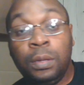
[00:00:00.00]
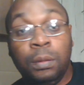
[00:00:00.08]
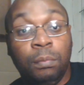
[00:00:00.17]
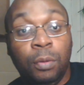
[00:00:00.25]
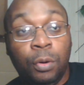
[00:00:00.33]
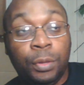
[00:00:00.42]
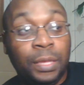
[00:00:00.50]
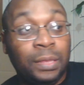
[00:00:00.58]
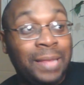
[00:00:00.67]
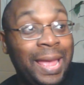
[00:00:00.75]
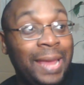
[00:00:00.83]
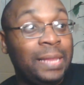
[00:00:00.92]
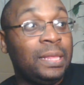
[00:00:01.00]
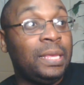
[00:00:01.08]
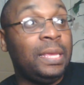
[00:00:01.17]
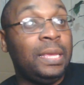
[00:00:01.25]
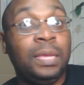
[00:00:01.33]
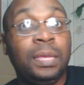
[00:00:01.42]
More than
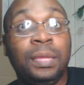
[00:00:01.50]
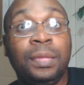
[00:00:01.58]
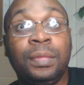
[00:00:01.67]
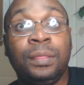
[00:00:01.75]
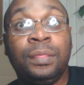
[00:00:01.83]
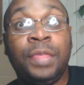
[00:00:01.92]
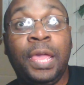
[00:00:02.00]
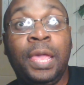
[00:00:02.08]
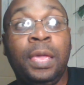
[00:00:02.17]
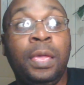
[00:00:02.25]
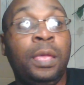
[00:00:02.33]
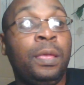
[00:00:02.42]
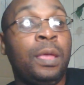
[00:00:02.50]
likely, they